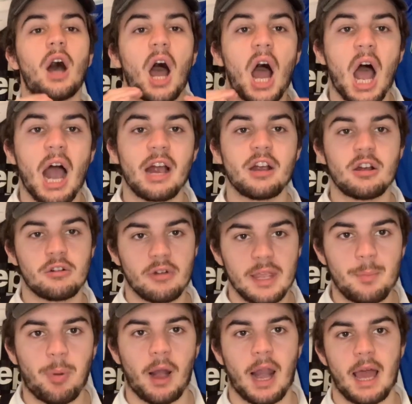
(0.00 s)
hungry
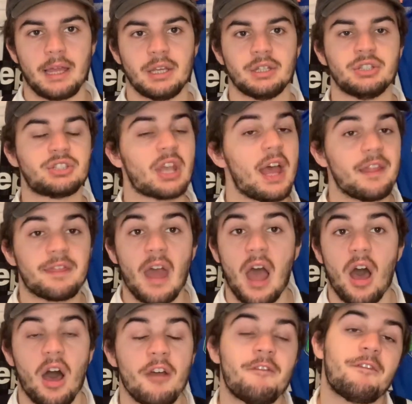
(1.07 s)
players that
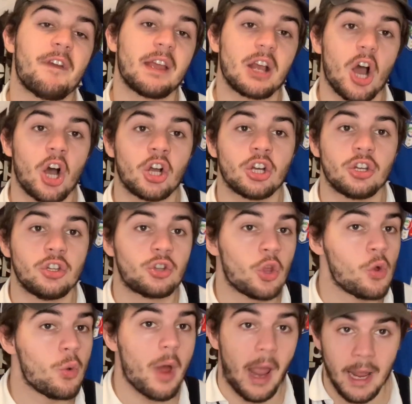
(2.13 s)
I think are going to
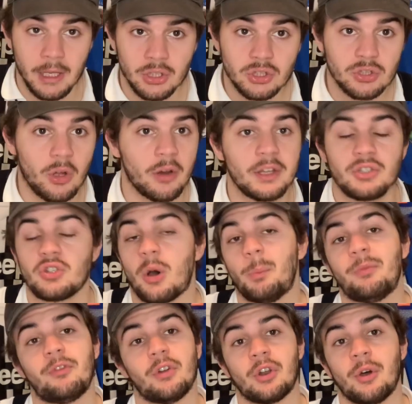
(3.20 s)
do a solid job
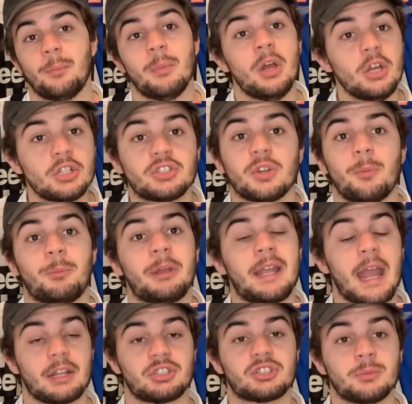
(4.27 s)
for them to
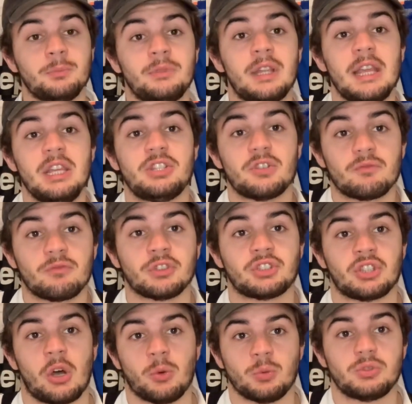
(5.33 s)
get some decent
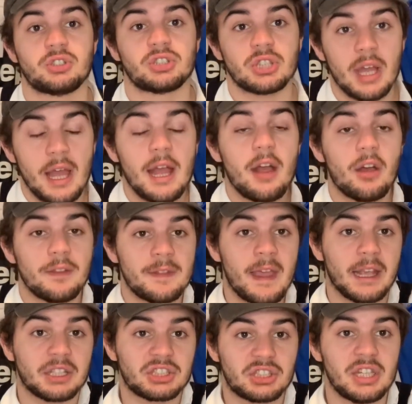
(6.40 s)
results
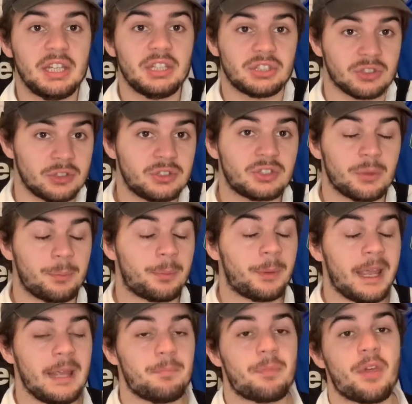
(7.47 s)
next season to
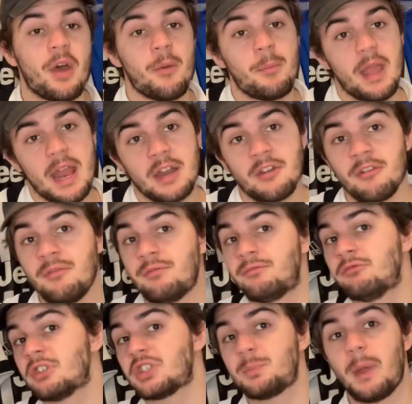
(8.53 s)
keep them in a
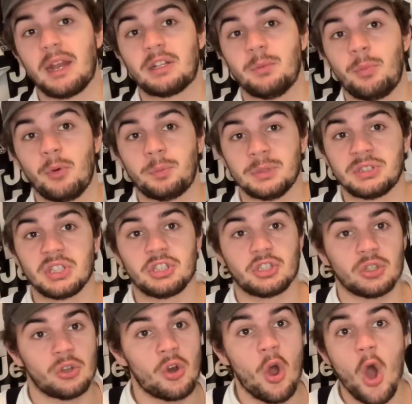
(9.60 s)
respectable
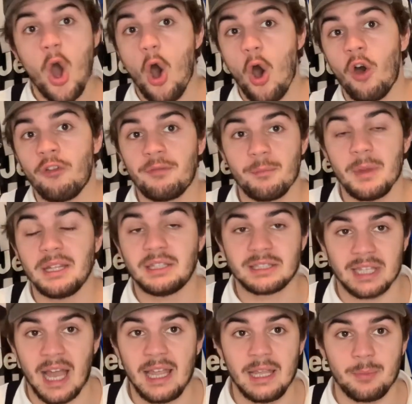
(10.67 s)
position of
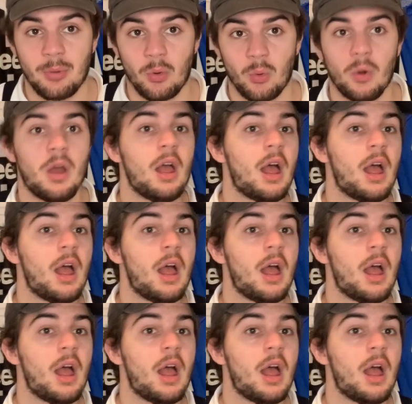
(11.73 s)
mid-table.